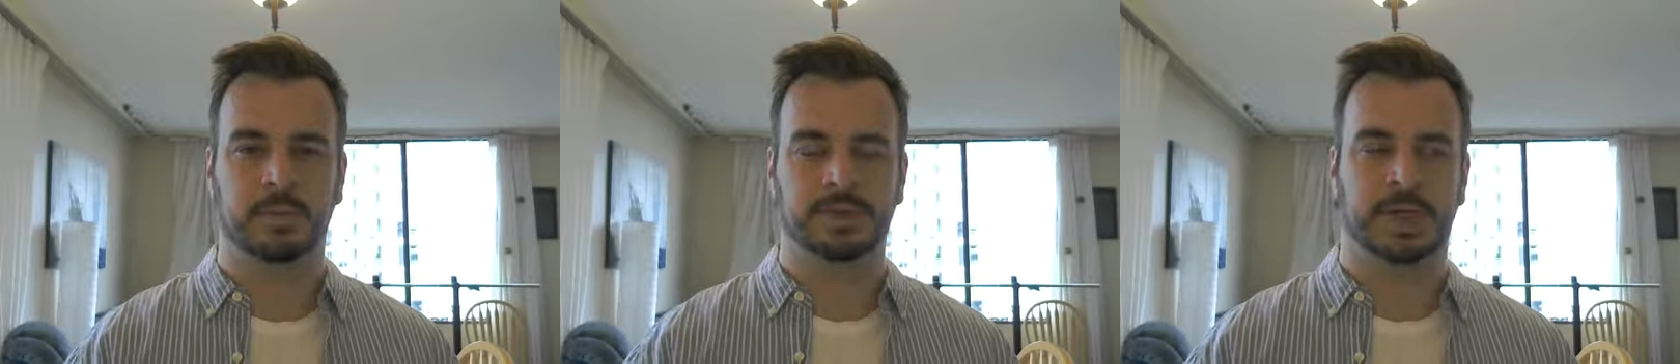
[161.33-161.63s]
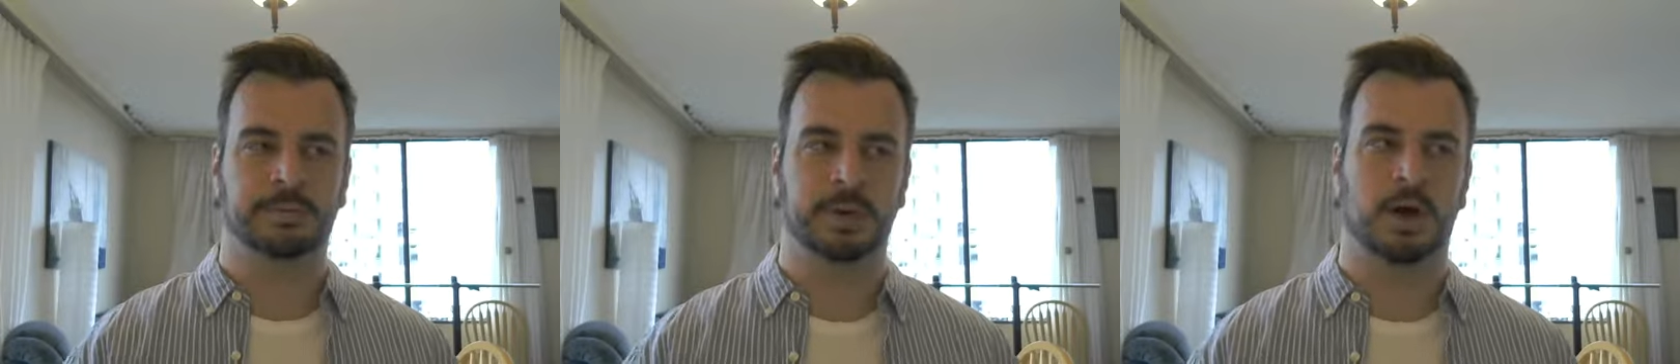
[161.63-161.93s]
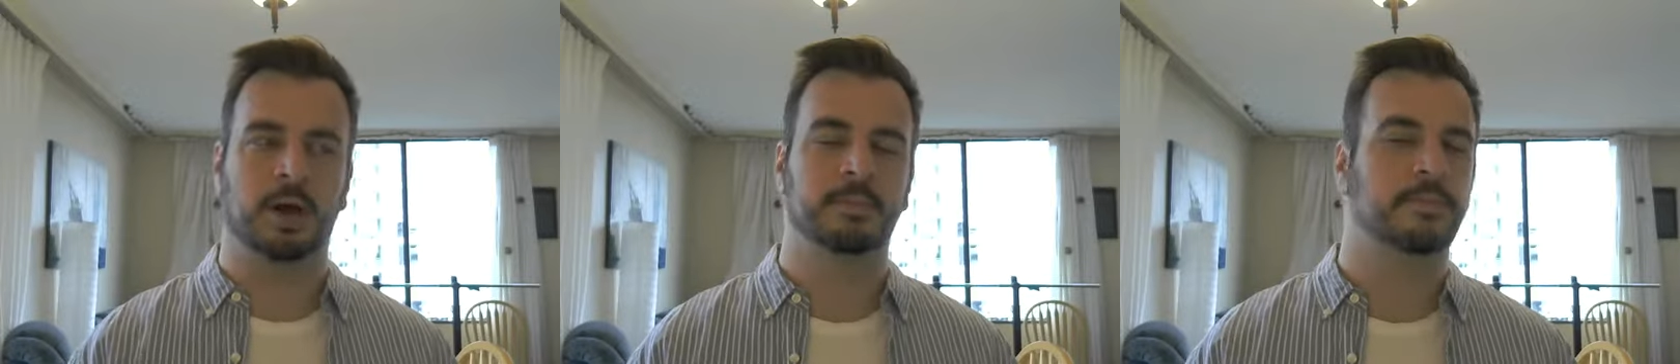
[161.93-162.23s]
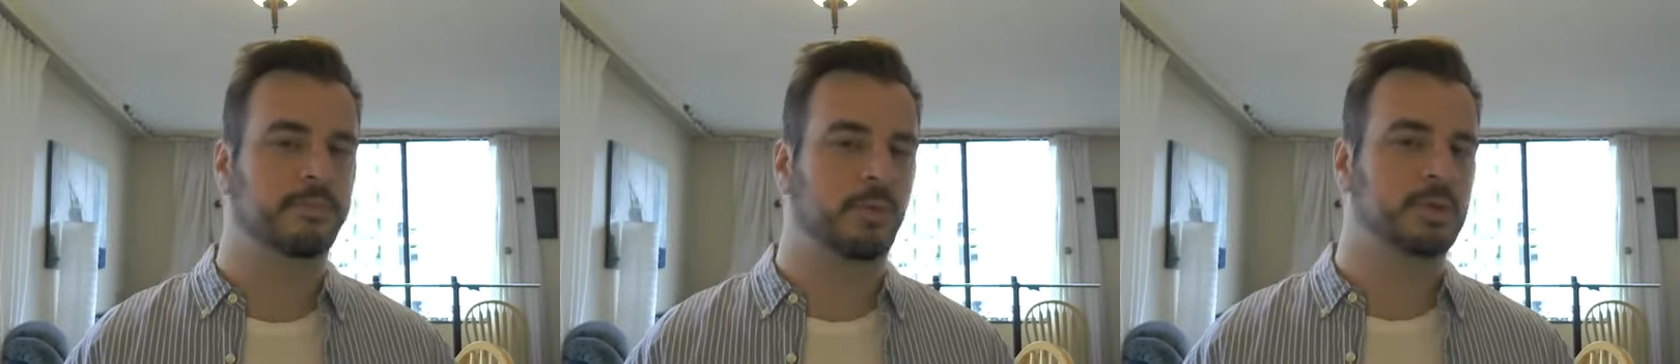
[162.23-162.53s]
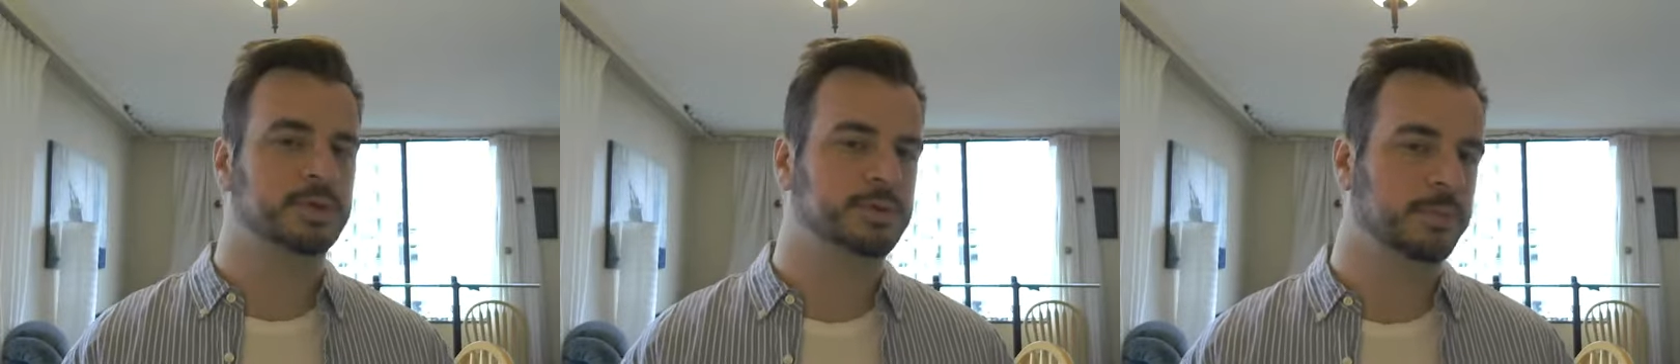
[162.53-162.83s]
which had been on
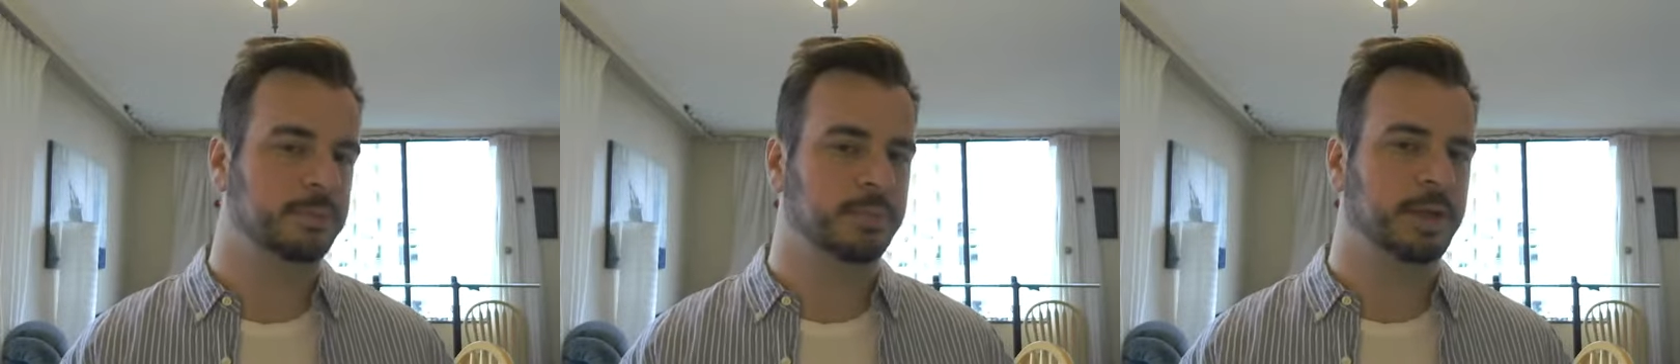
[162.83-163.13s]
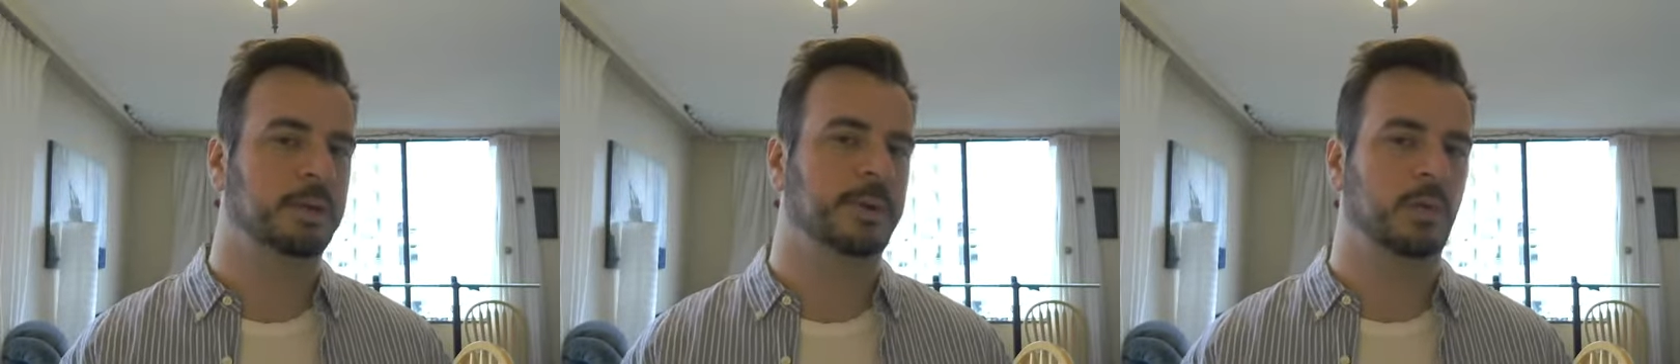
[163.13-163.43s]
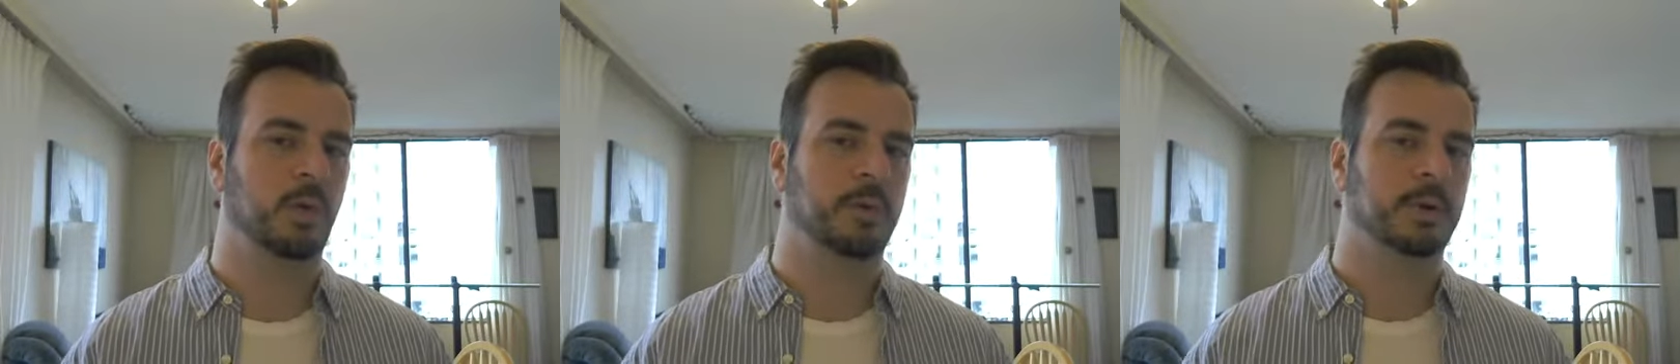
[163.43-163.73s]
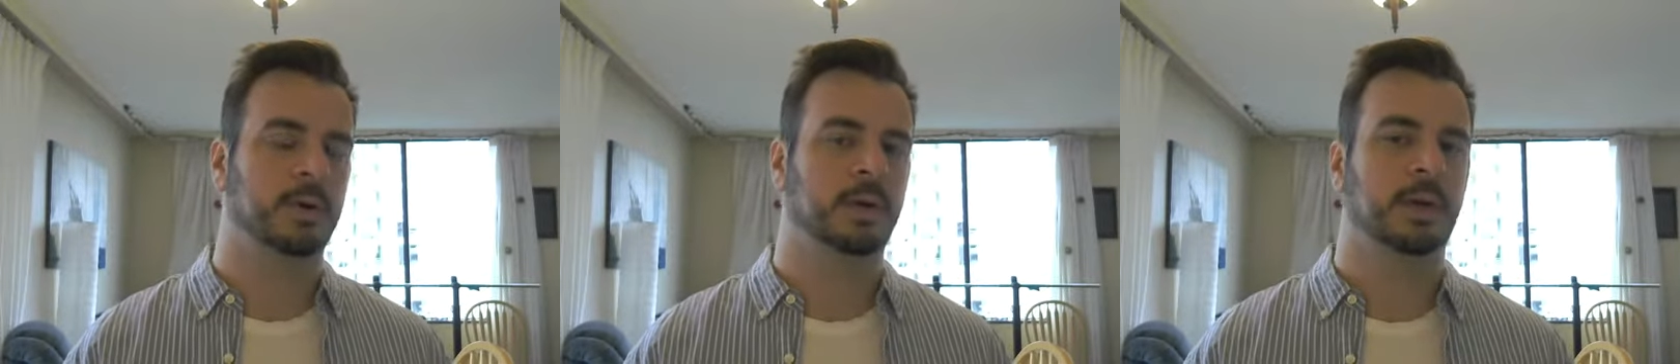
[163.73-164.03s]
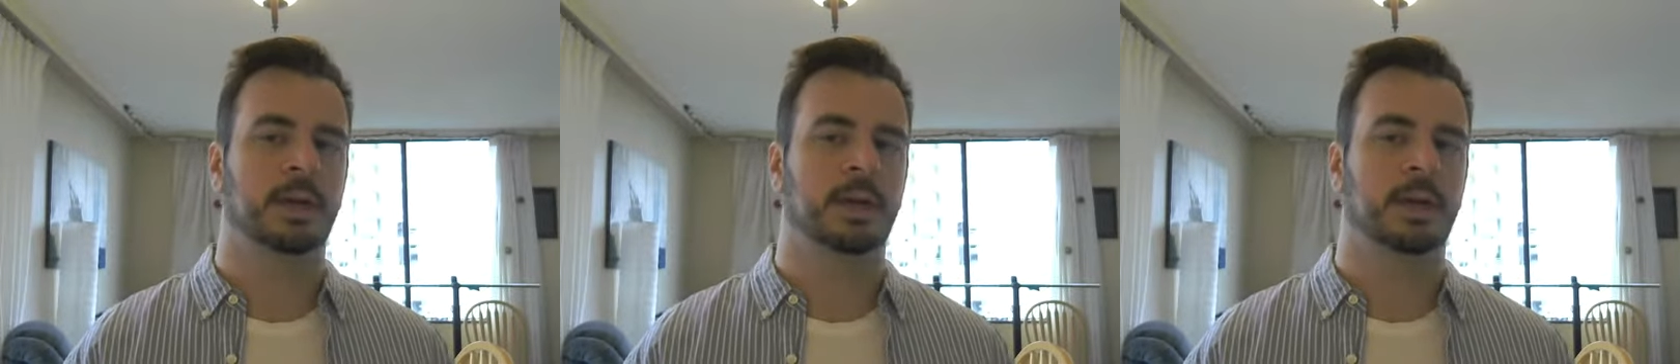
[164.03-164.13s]
before, so it was a little bit warmer.